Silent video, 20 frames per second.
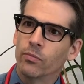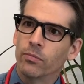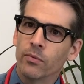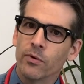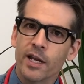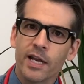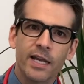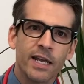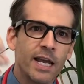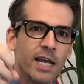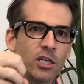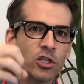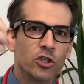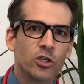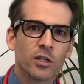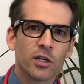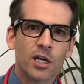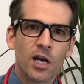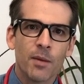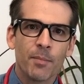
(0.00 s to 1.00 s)

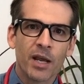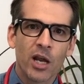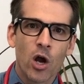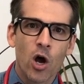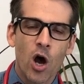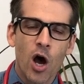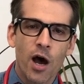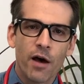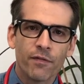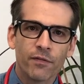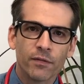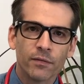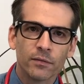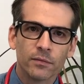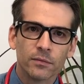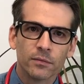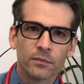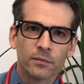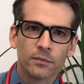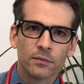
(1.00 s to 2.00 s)
radiation coming off,
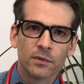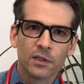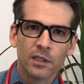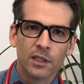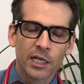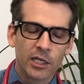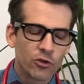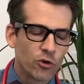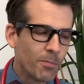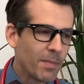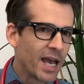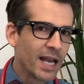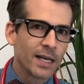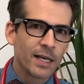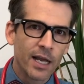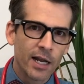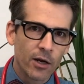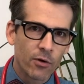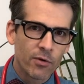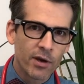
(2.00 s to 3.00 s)

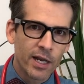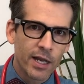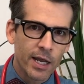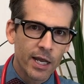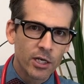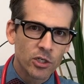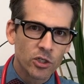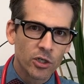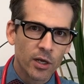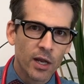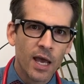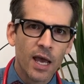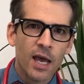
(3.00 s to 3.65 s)
electromagnetic radiation.